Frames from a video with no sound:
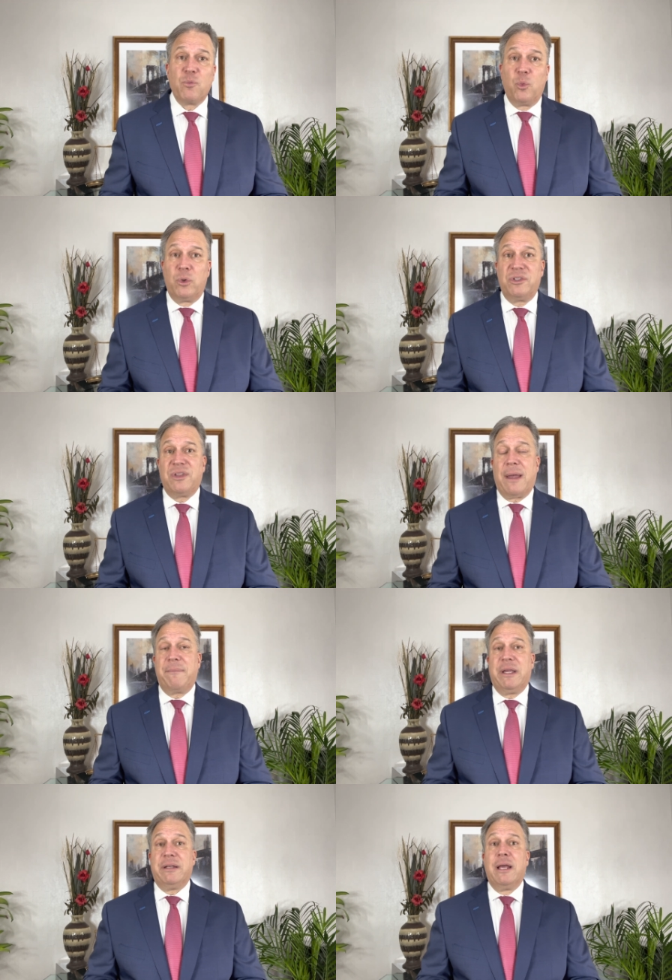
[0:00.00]
What does that
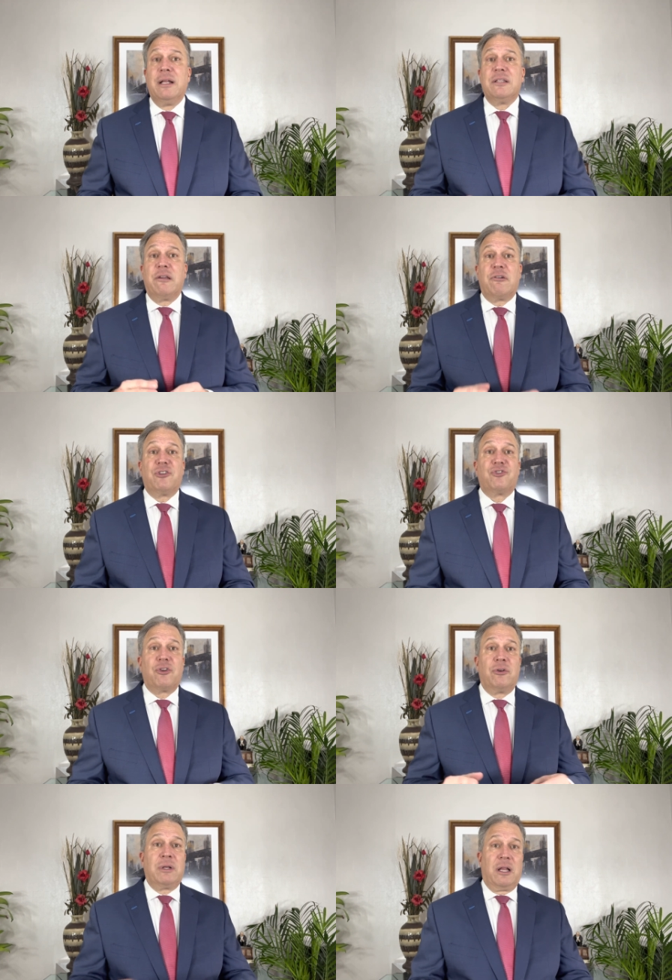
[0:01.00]
mean? There are
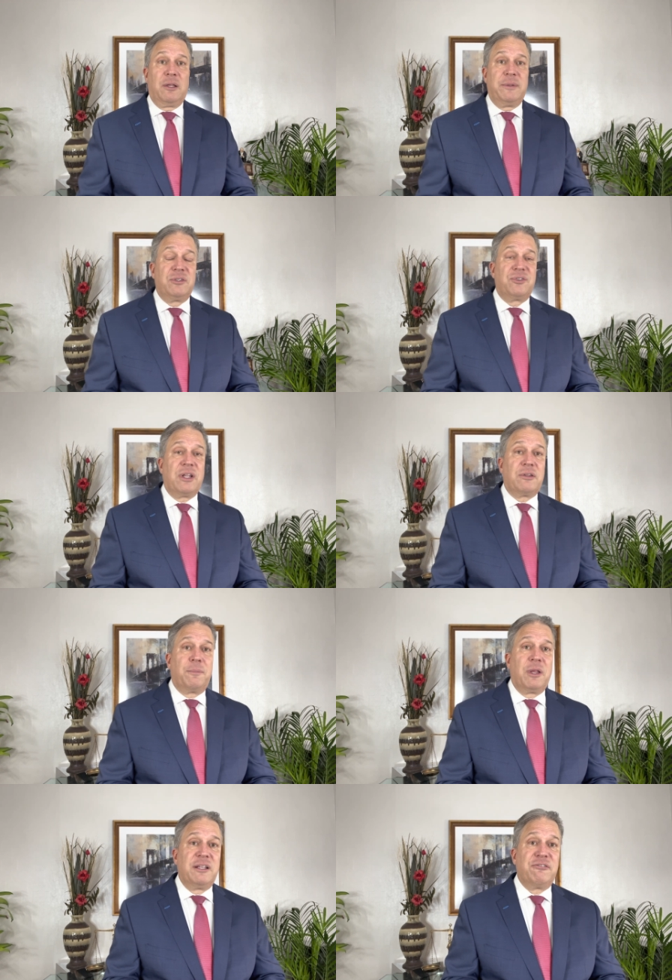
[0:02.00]
certain elements that the
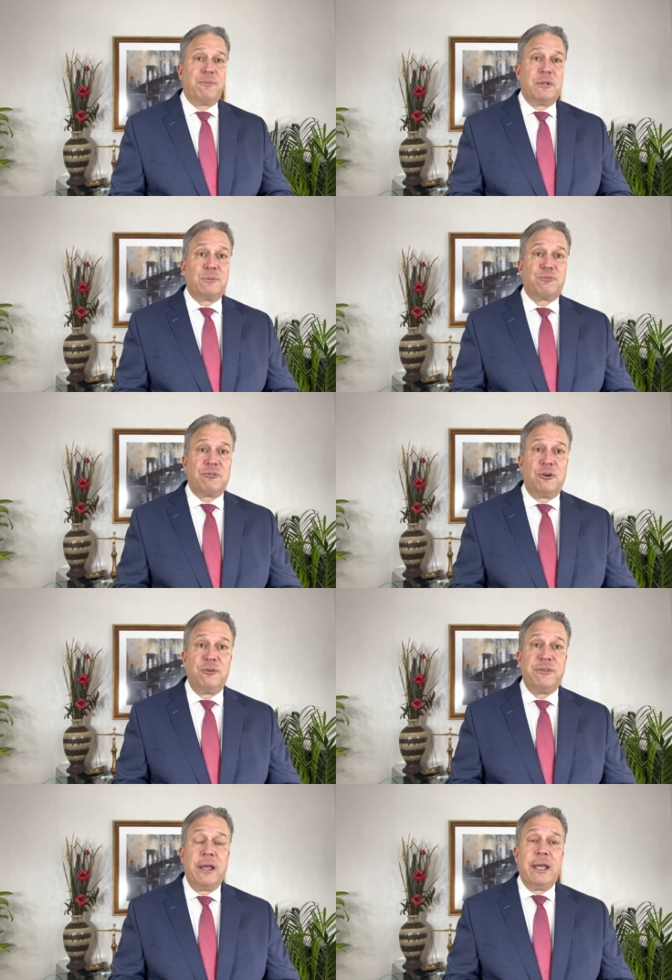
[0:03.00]
plaintiff must
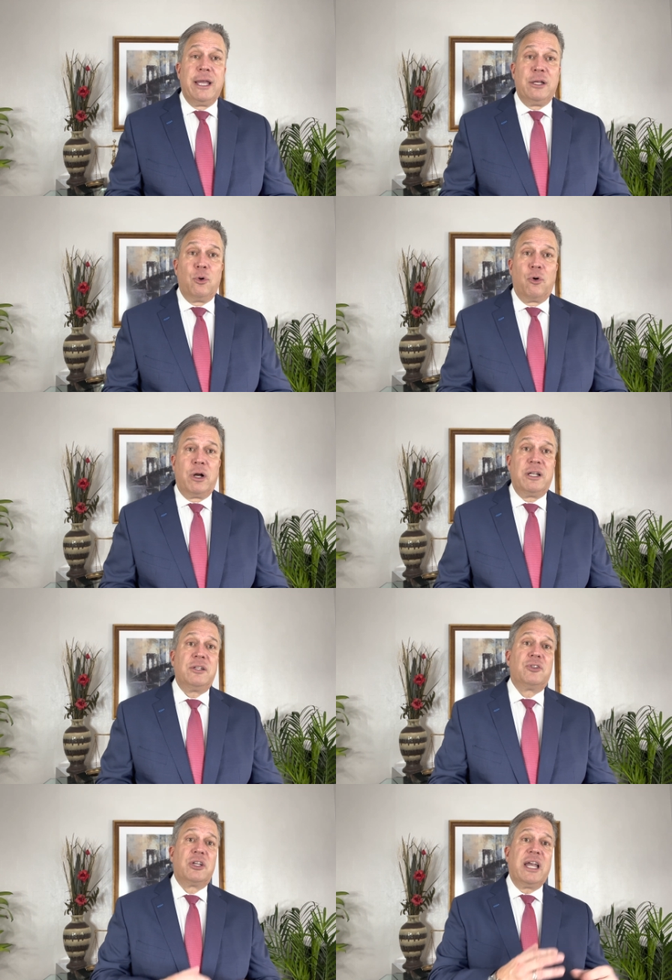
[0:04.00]
prove in order
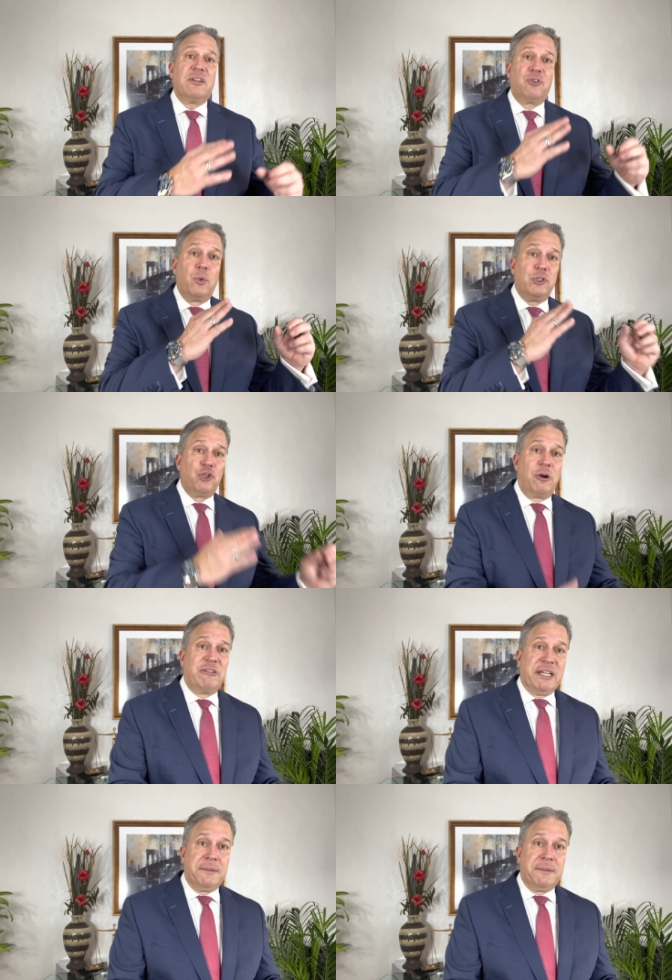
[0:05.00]
to get to a jury.